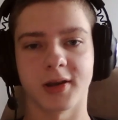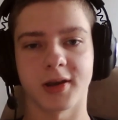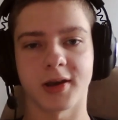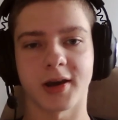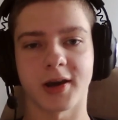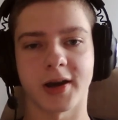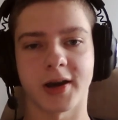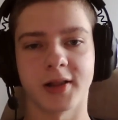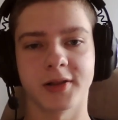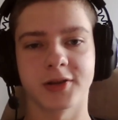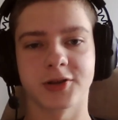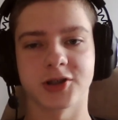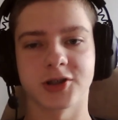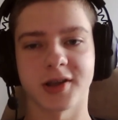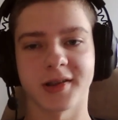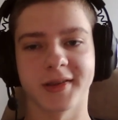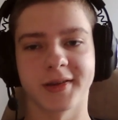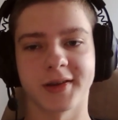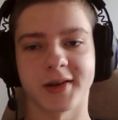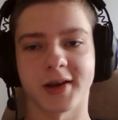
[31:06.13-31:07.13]
I'll
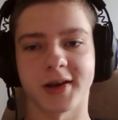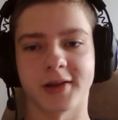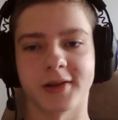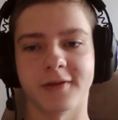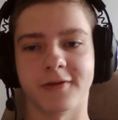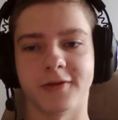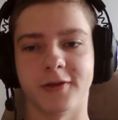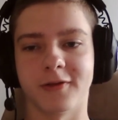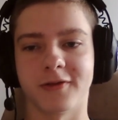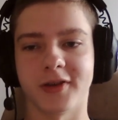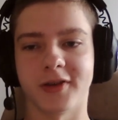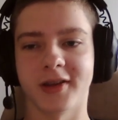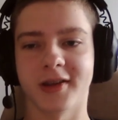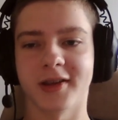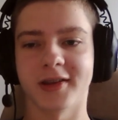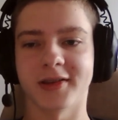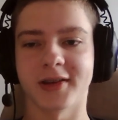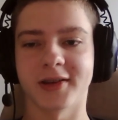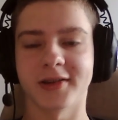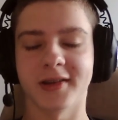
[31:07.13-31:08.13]
just add a few things,
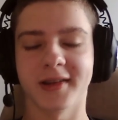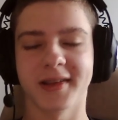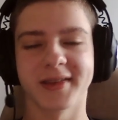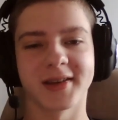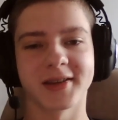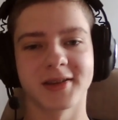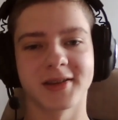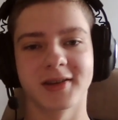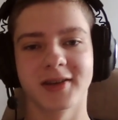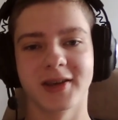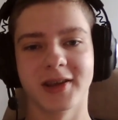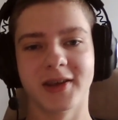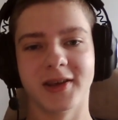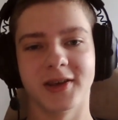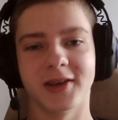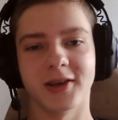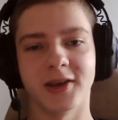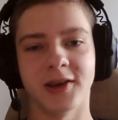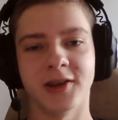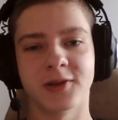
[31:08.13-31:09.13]
and that is that
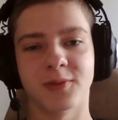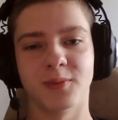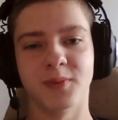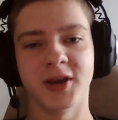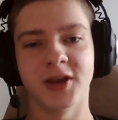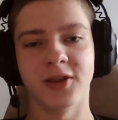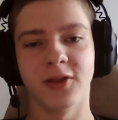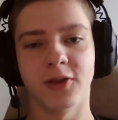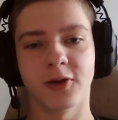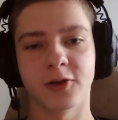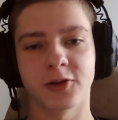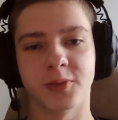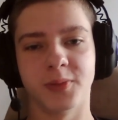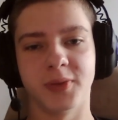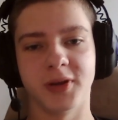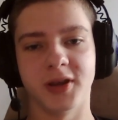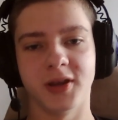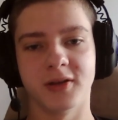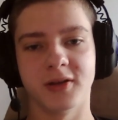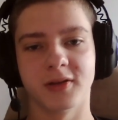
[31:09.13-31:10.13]
it may not
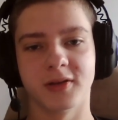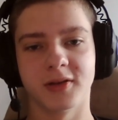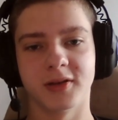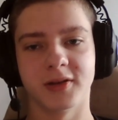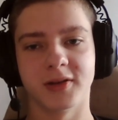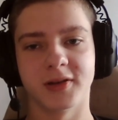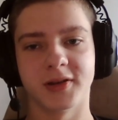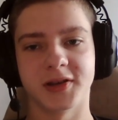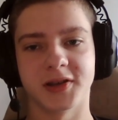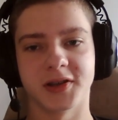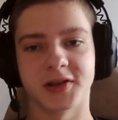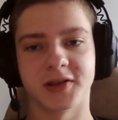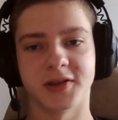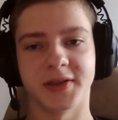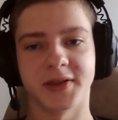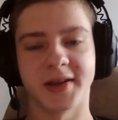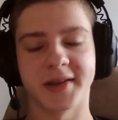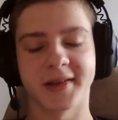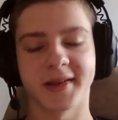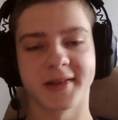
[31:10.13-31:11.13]
be
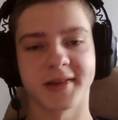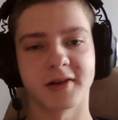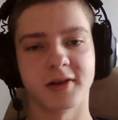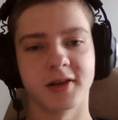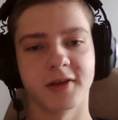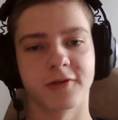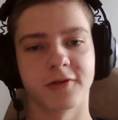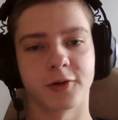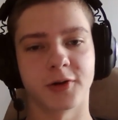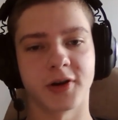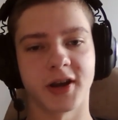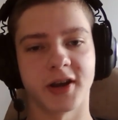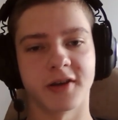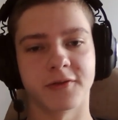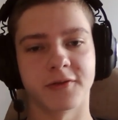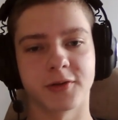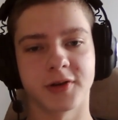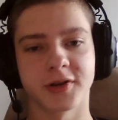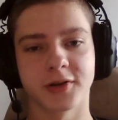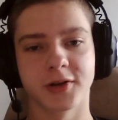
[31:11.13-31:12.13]
necessarily for
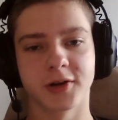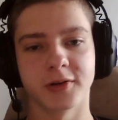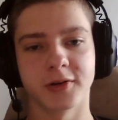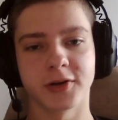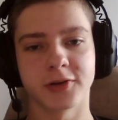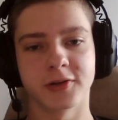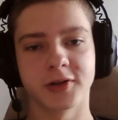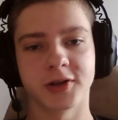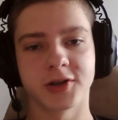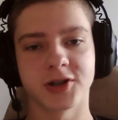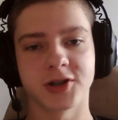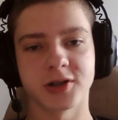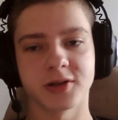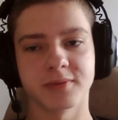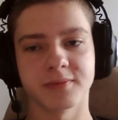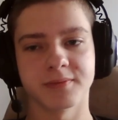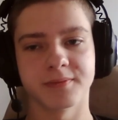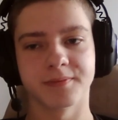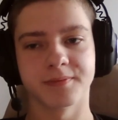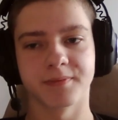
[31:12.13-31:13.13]
everyone going to the
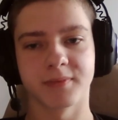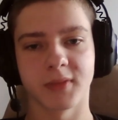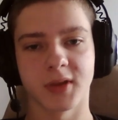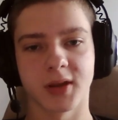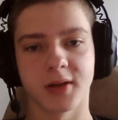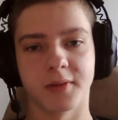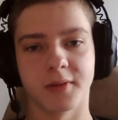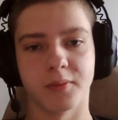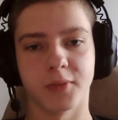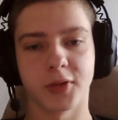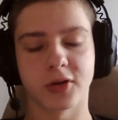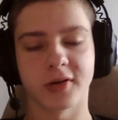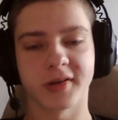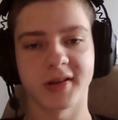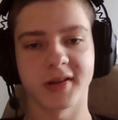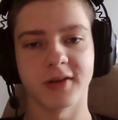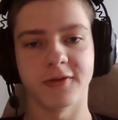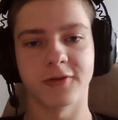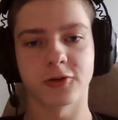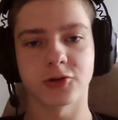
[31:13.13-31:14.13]
gym, because
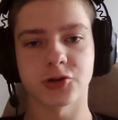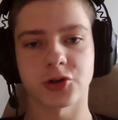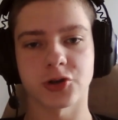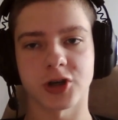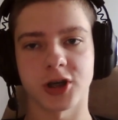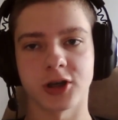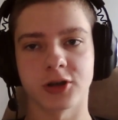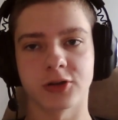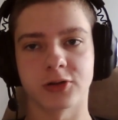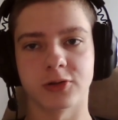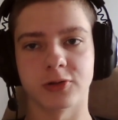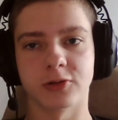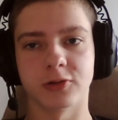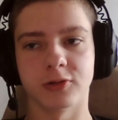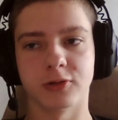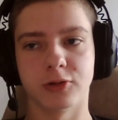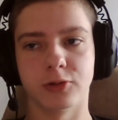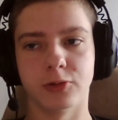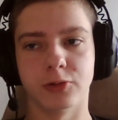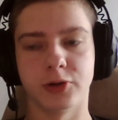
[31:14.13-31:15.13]
if you're trying to
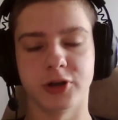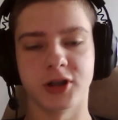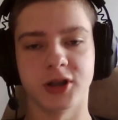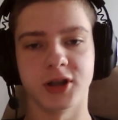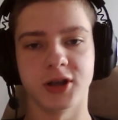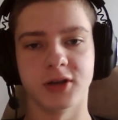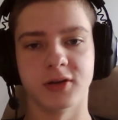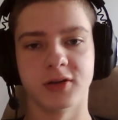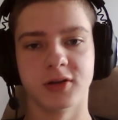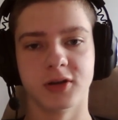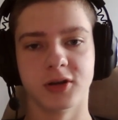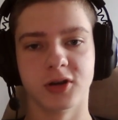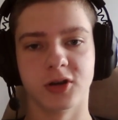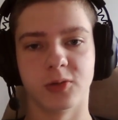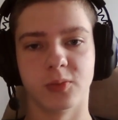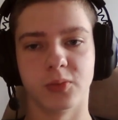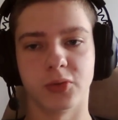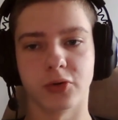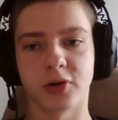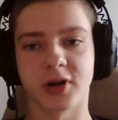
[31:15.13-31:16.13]
really
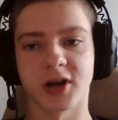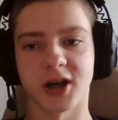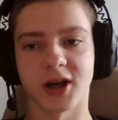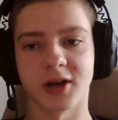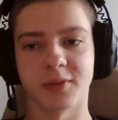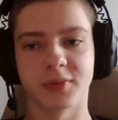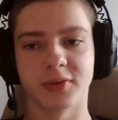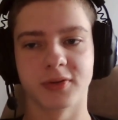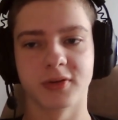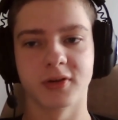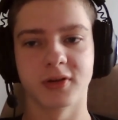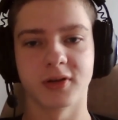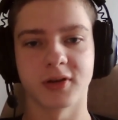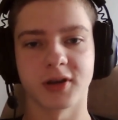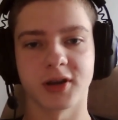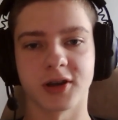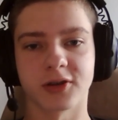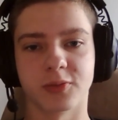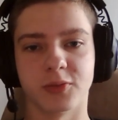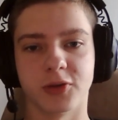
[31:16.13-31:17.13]
bulk up,
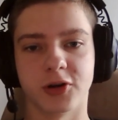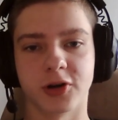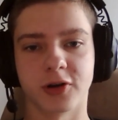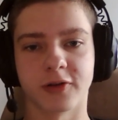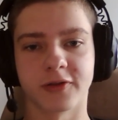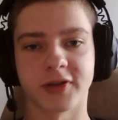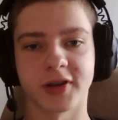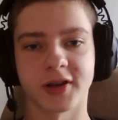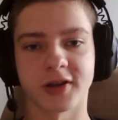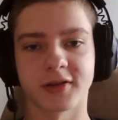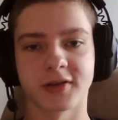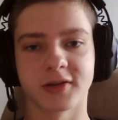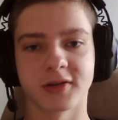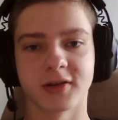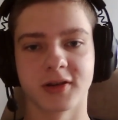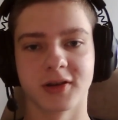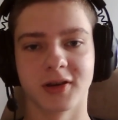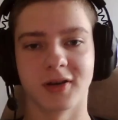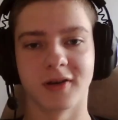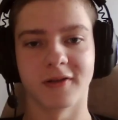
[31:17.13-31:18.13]
get more of that
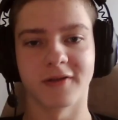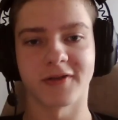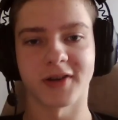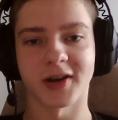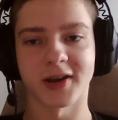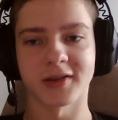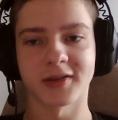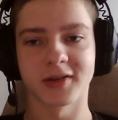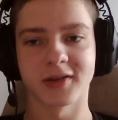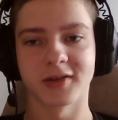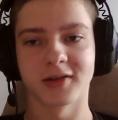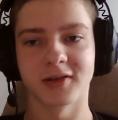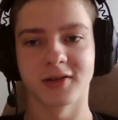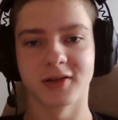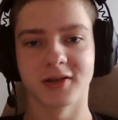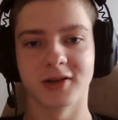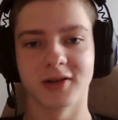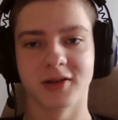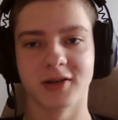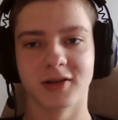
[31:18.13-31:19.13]
fat,
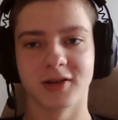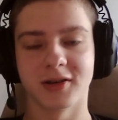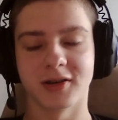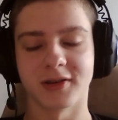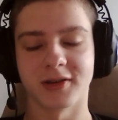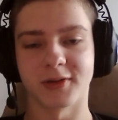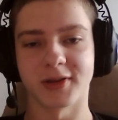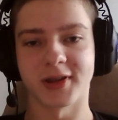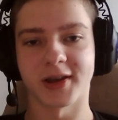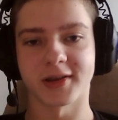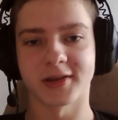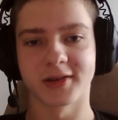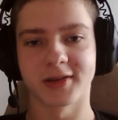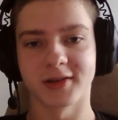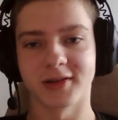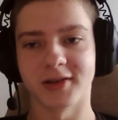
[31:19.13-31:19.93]
that